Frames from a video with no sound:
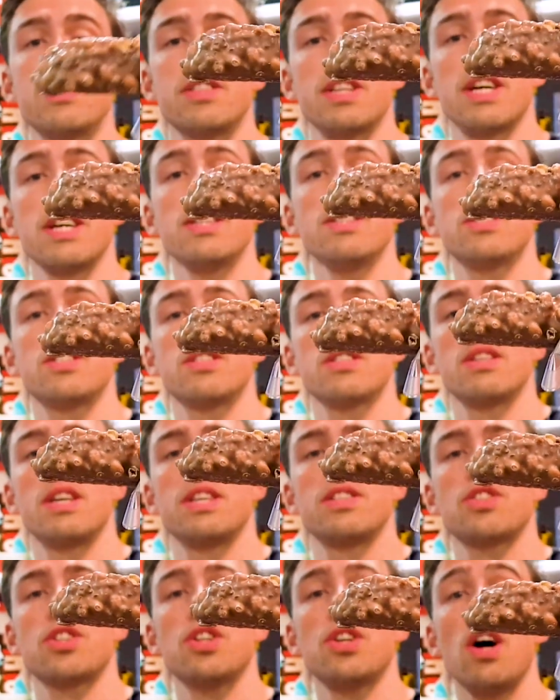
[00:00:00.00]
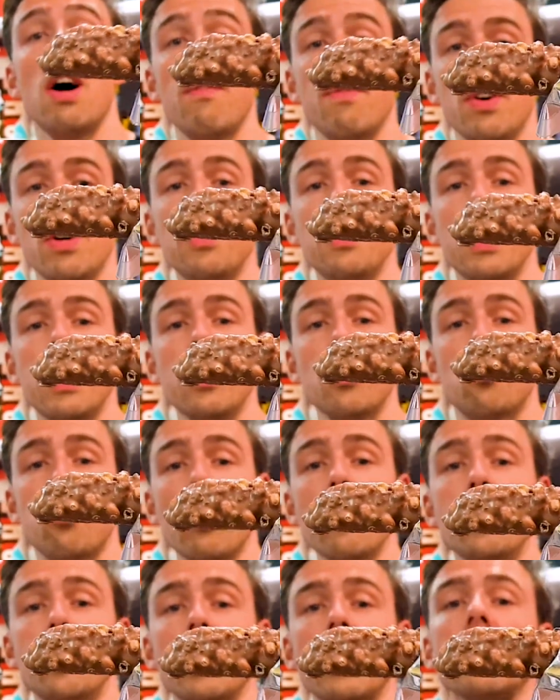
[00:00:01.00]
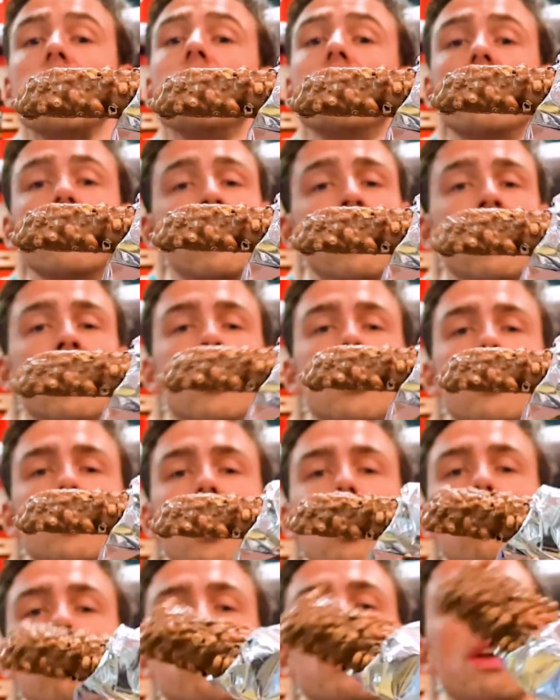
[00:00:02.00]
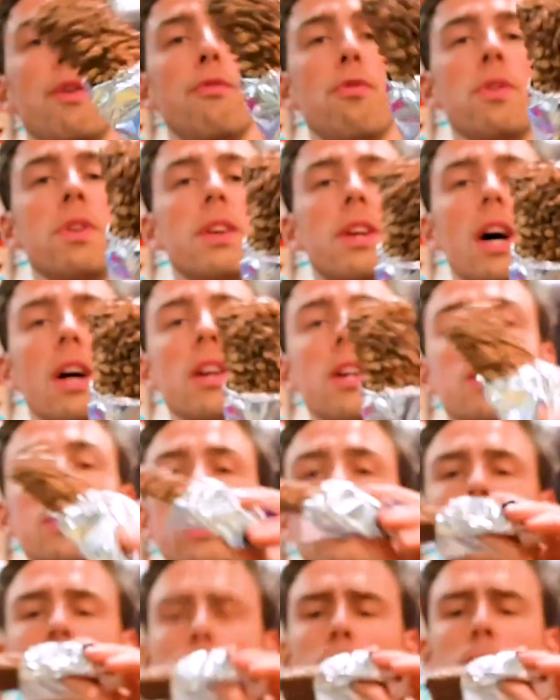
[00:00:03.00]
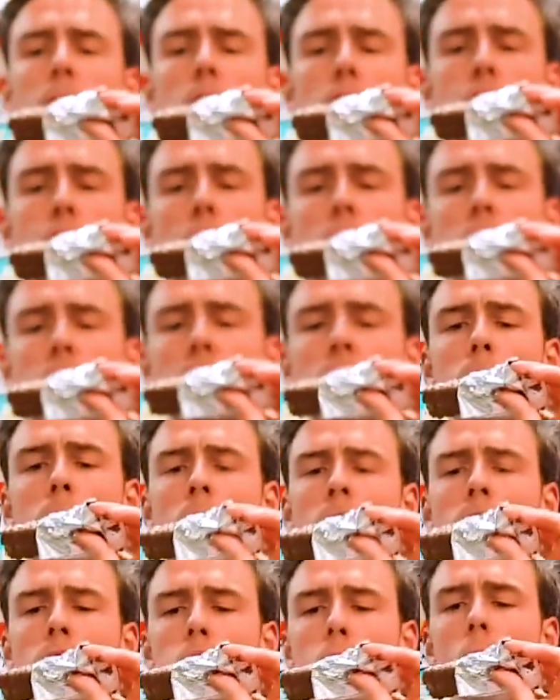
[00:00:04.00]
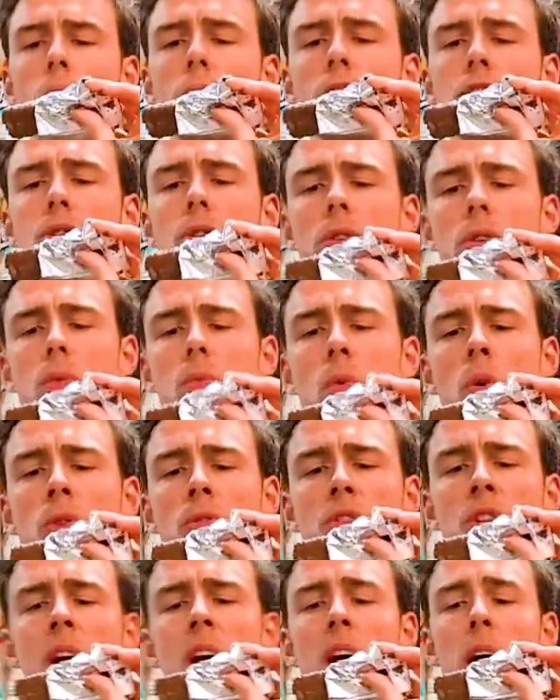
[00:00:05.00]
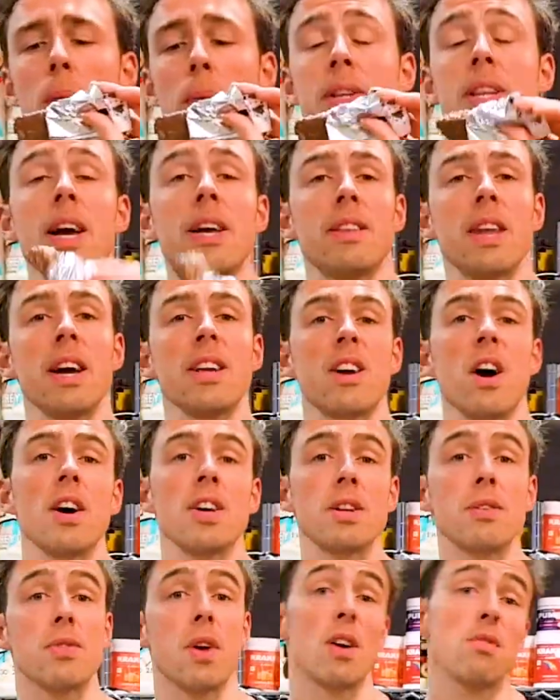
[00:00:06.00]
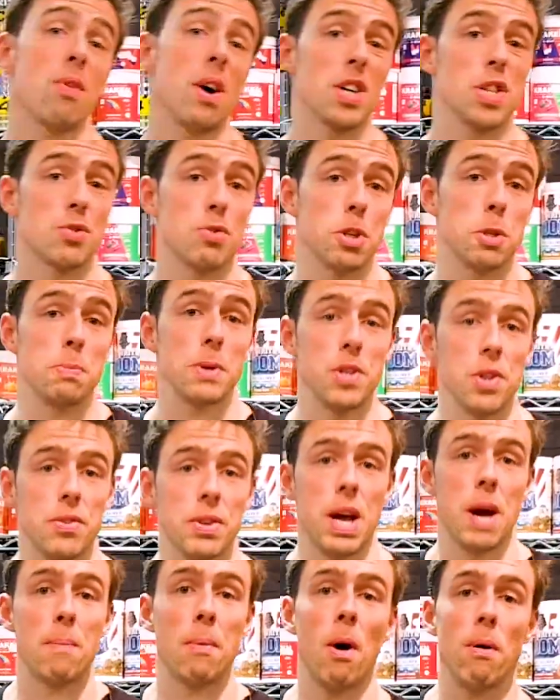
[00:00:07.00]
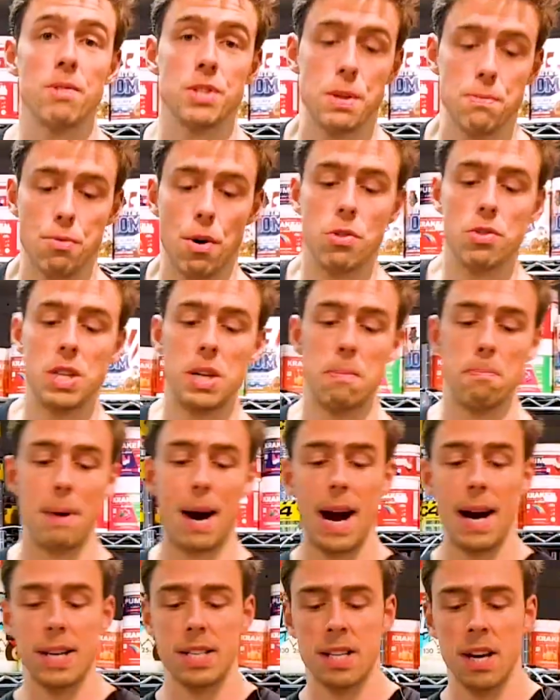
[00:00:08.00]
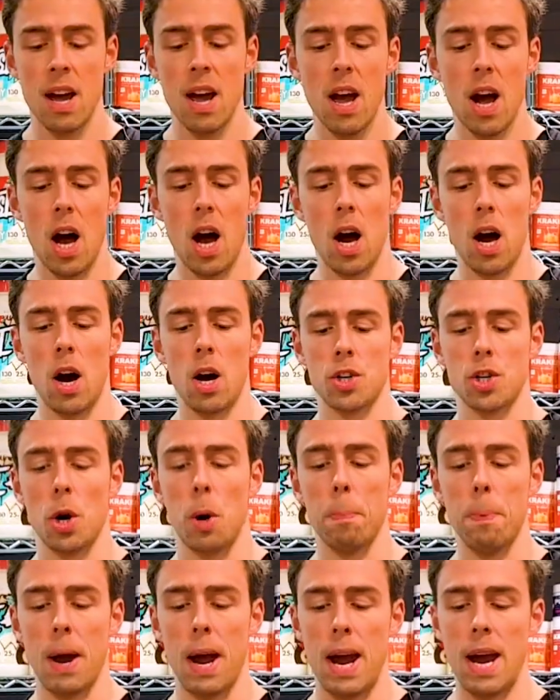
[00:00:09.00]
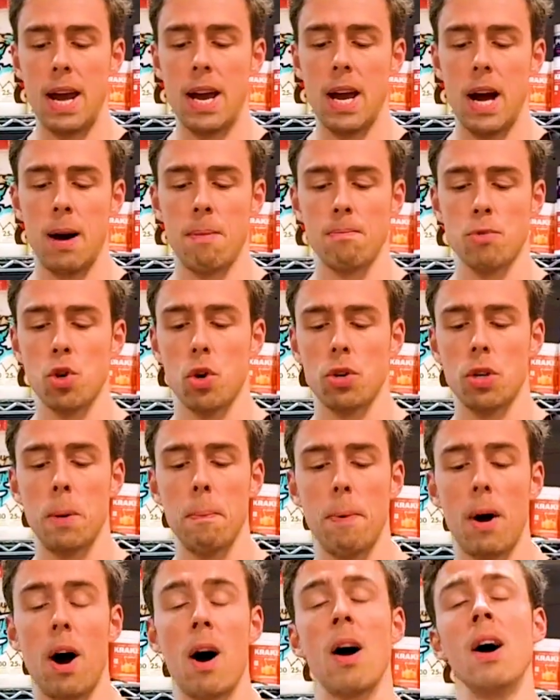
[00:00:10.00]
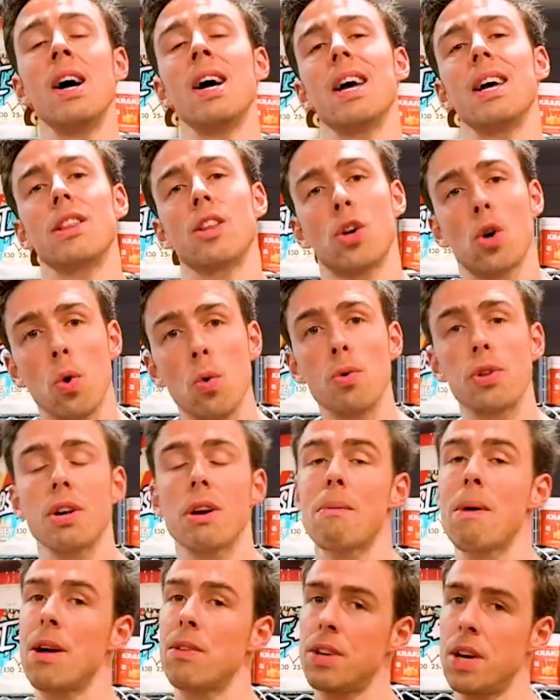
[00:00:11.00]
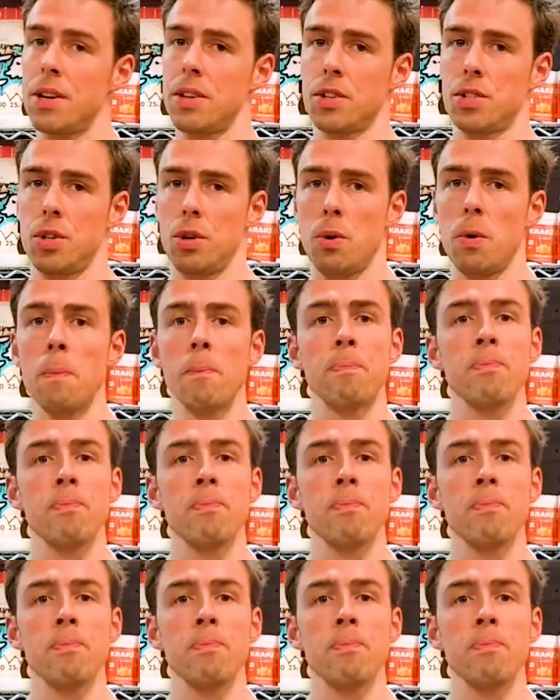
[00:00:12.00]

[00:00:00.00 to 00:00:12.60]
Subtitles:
things, it's covered in crunchies. So different coloured, looks like we got chocolatey ones, white chocolate ones. I mean, they're kind of like Rice Krispies on there, but obviously protein packed. Atop a chocolate bar. The cool thing about the other two,